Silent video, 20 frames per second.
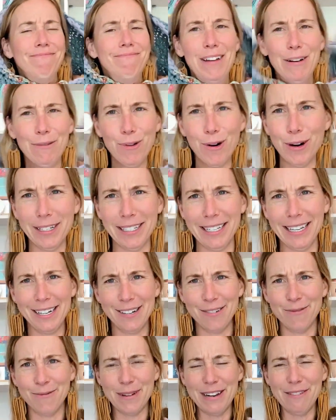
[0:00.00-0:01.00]
I
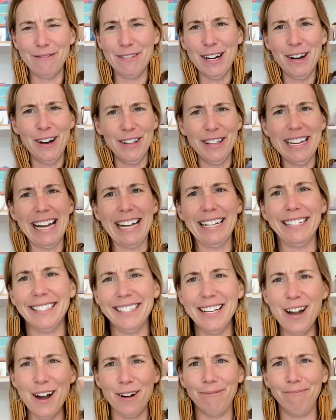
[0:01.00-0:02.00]
didn't weave in all the ends.
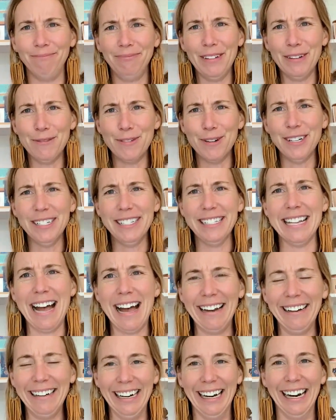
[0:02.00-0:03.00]
No, of course
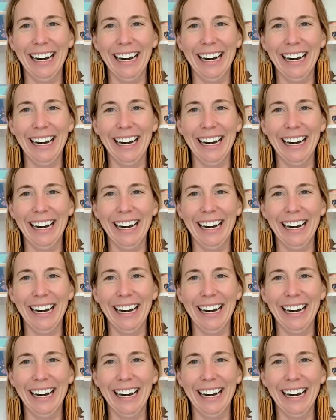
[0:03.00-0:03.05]
not.